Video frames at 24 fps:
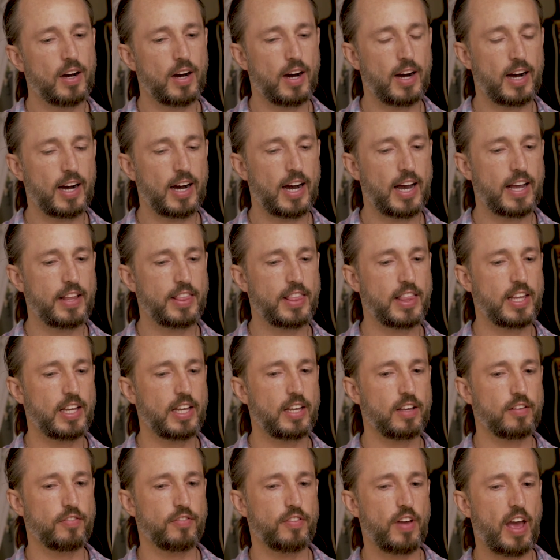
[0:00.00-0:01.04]
Uh, I
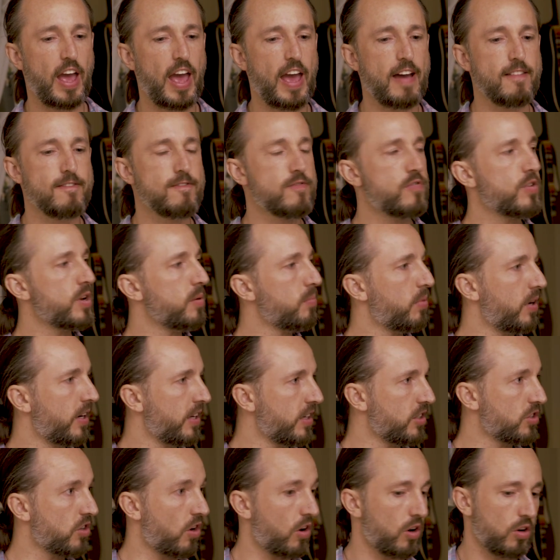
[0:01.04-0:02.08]
think if
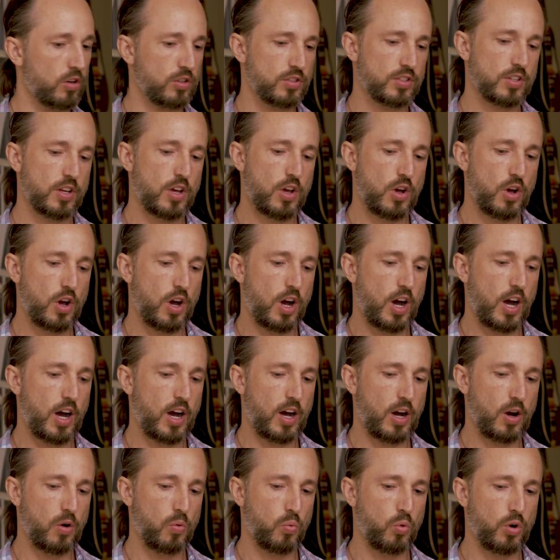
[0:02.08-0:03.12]
everybody, Charles,
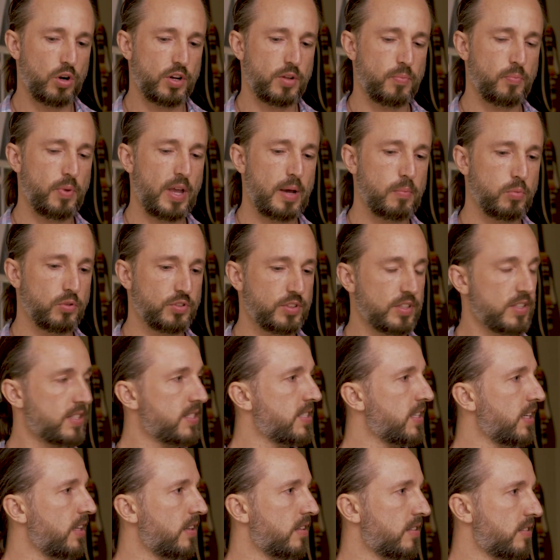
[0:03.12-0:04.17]
uh, were to be able to
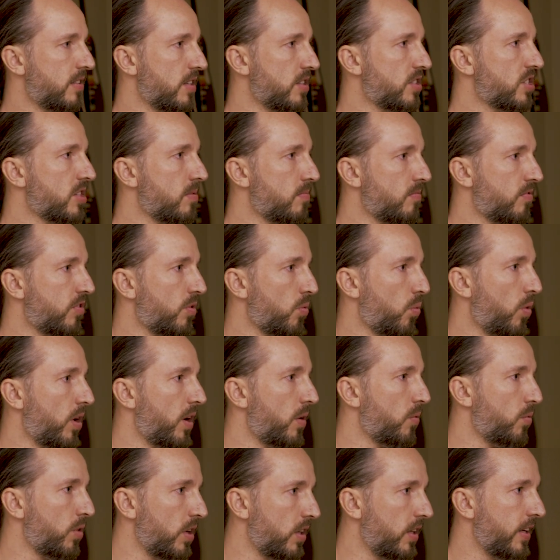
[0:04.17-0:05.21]
see the system for what
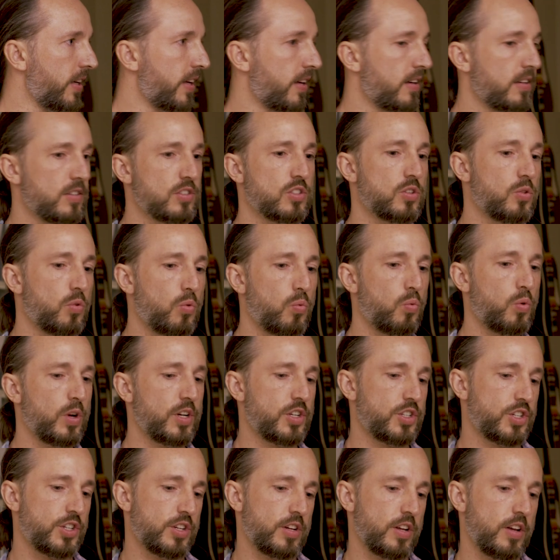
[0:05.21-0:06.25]
it really is,
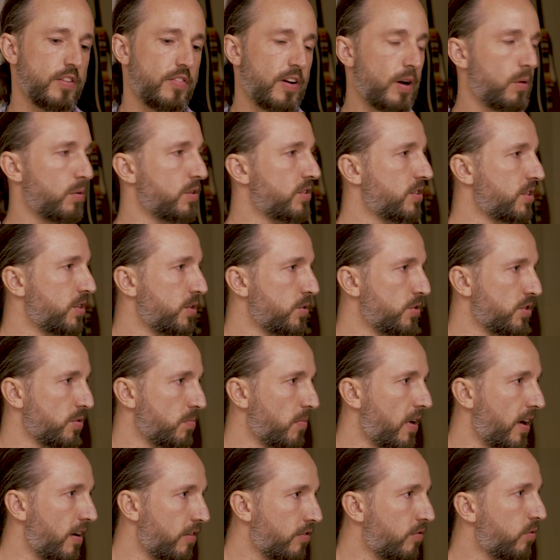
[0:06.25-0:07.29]
which, if I was to use a
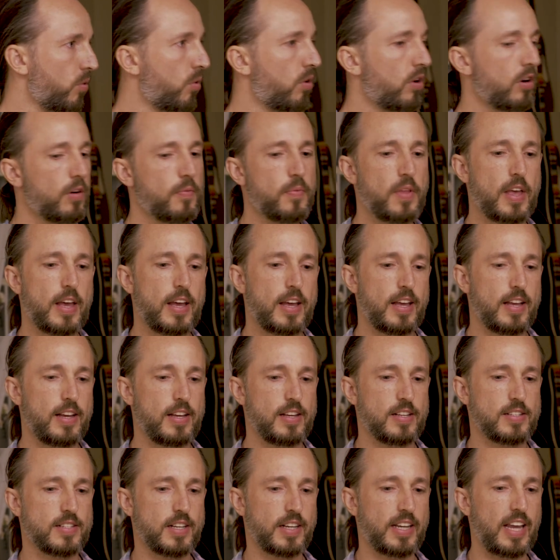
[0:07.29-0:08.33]
metaphor,
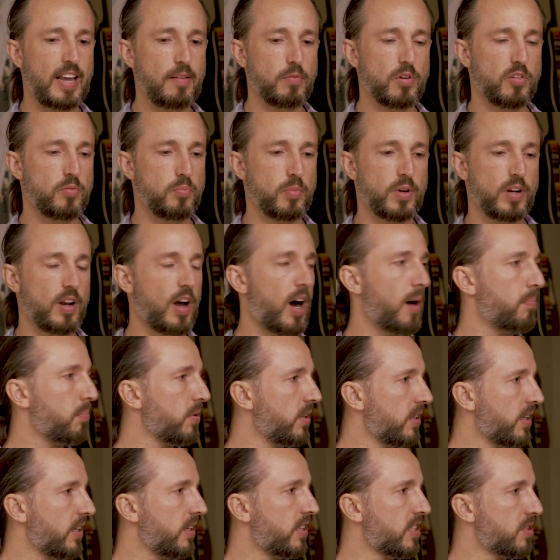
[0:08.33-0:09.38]
is a game of
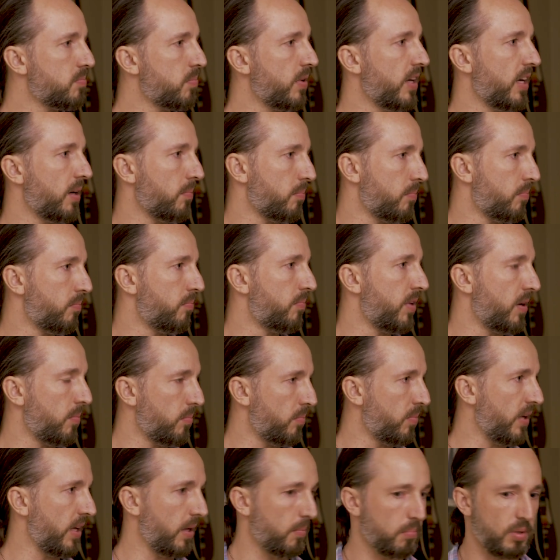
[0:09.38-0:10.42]
Monopoly that's being
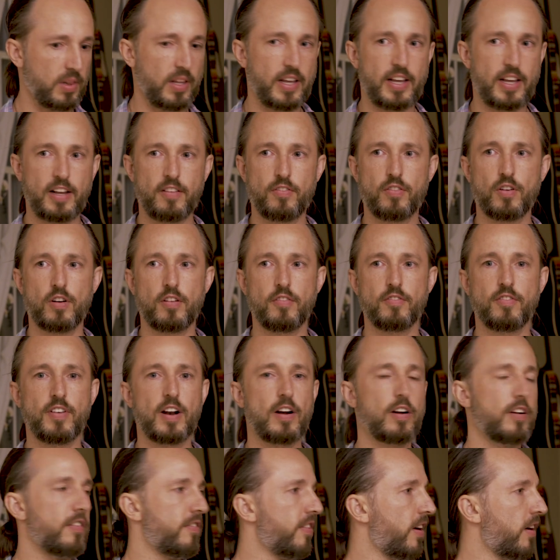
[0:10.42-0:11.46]
been being played for a
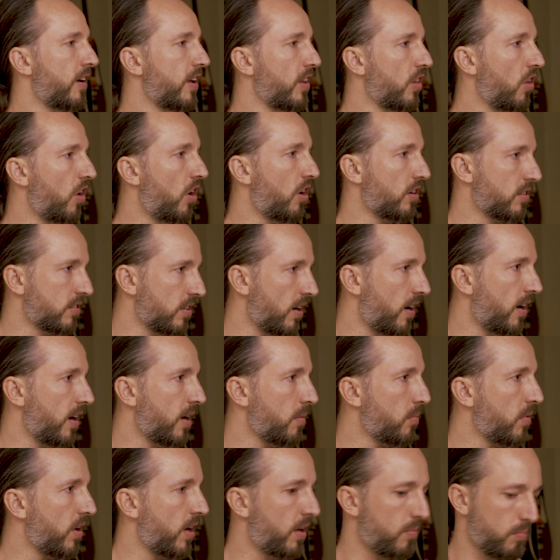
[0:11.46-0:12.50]
very, very long
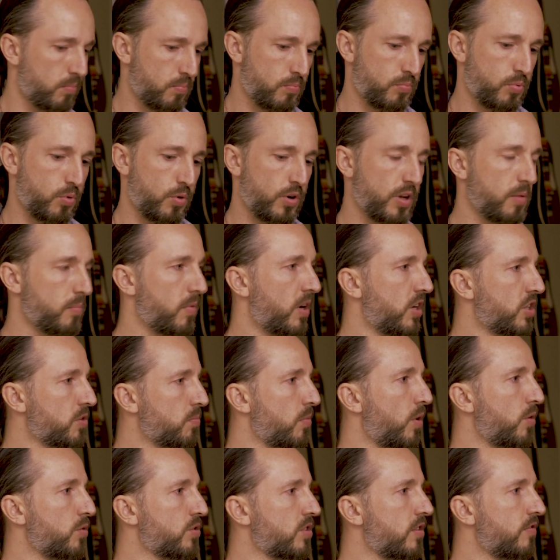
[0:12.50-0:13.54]
time. And mm-hmm. pretty much
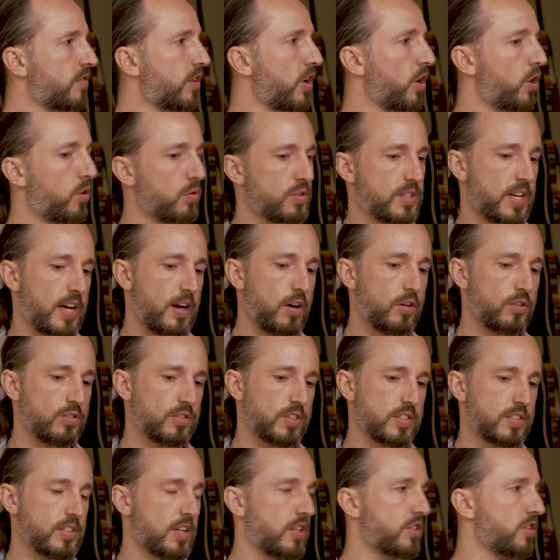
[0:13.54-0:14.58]
most of the hotels,
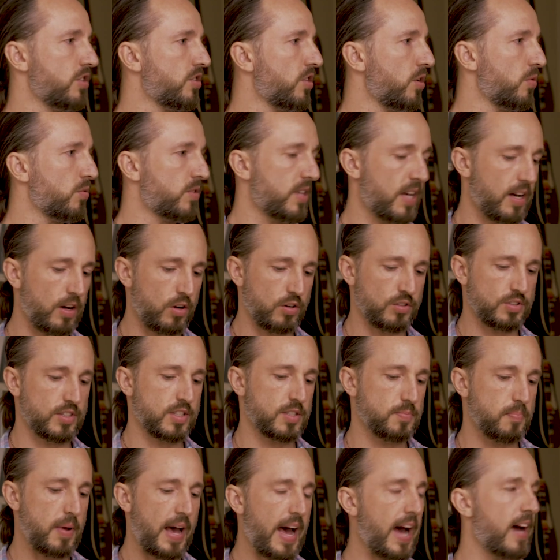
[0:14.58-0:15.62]
it's not just hotels,
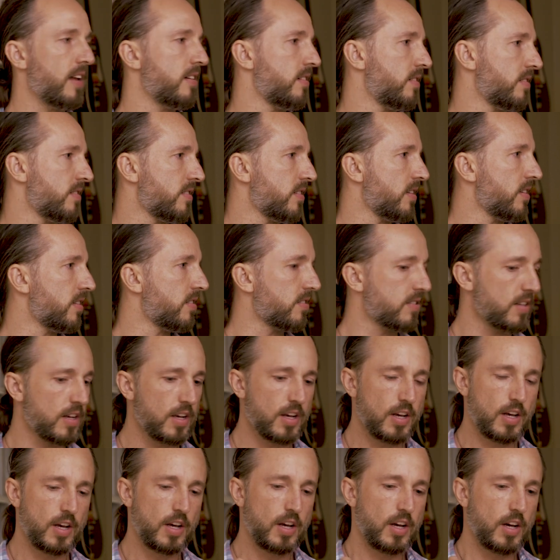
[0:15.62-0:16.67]
it's patents, it's
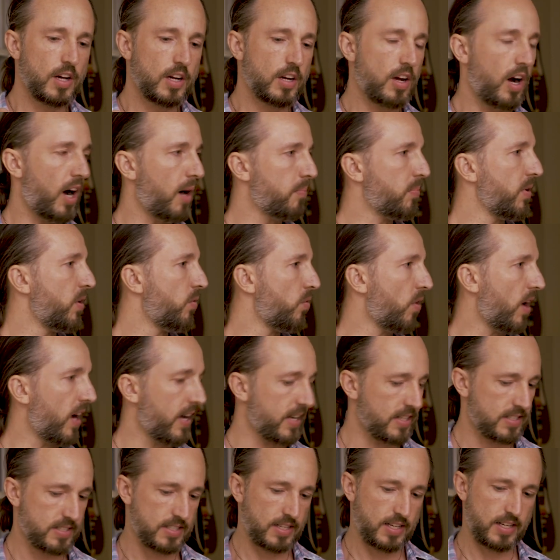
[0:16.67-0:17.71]

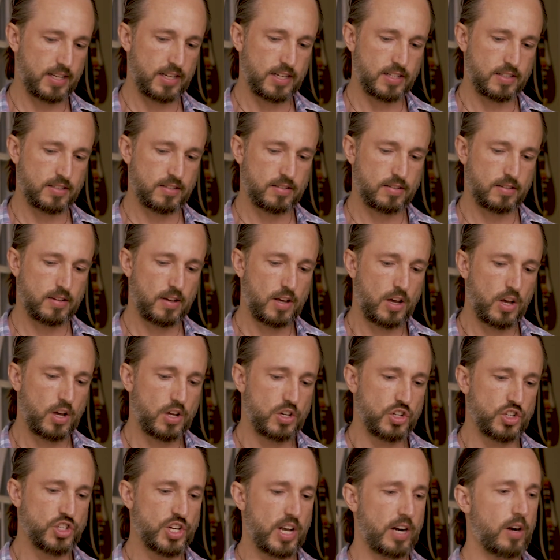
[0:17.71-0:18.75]
copyrights, it's
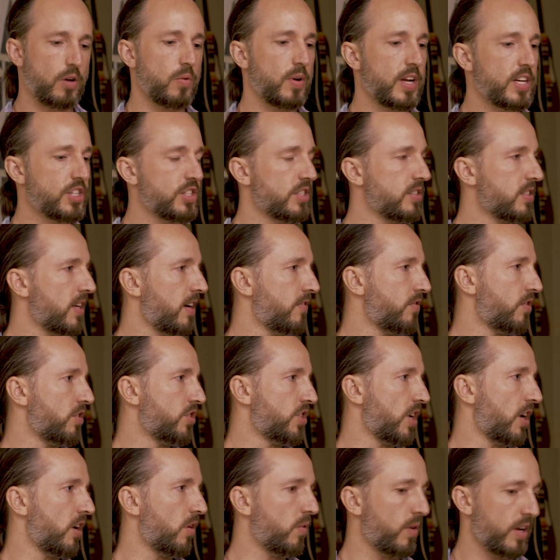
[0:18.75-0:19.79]
generations after
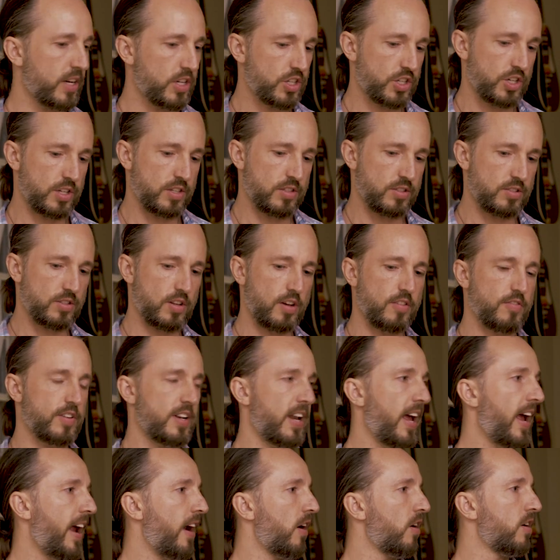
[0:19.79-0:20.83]
generations of
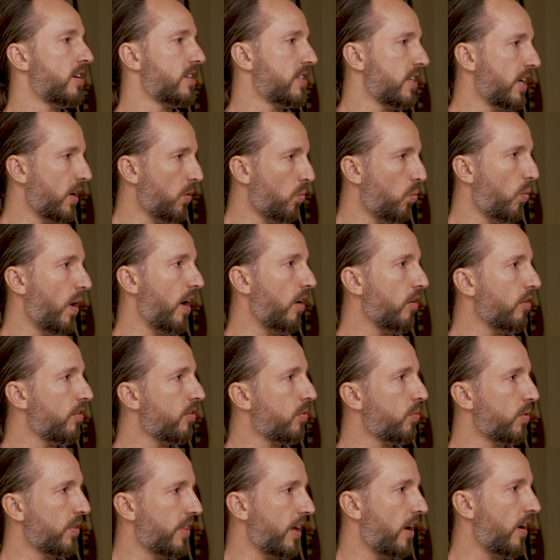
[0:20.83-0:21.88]
inheriting
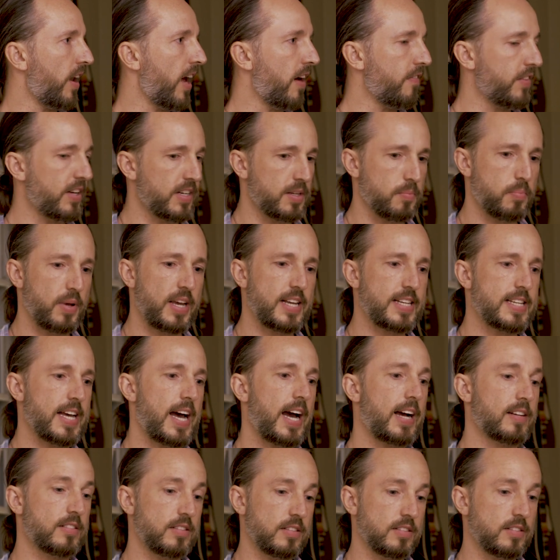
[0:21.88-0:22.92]
wealth without mm-hmm. having to pay
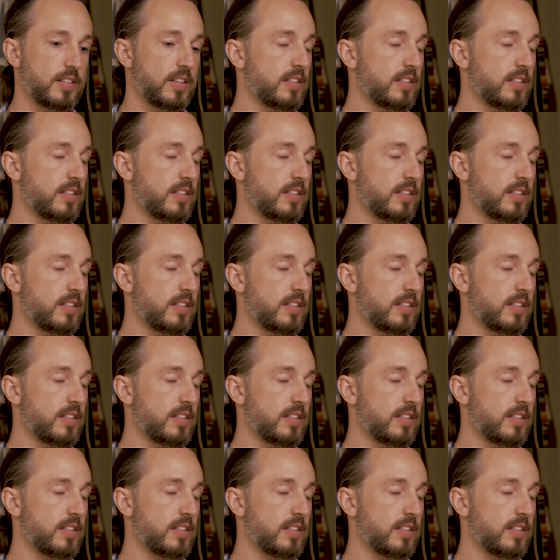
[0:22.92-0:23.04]
taxes.